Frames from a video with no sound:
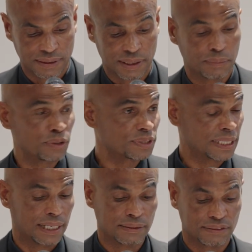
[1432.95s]
Most
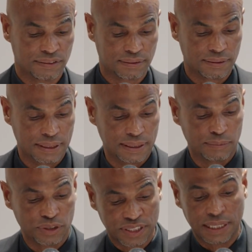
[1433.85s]

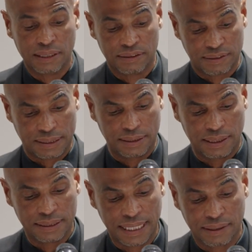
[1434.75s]
cities
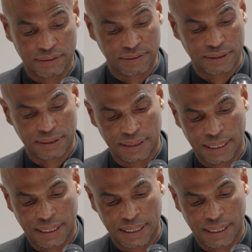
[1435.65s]
and towns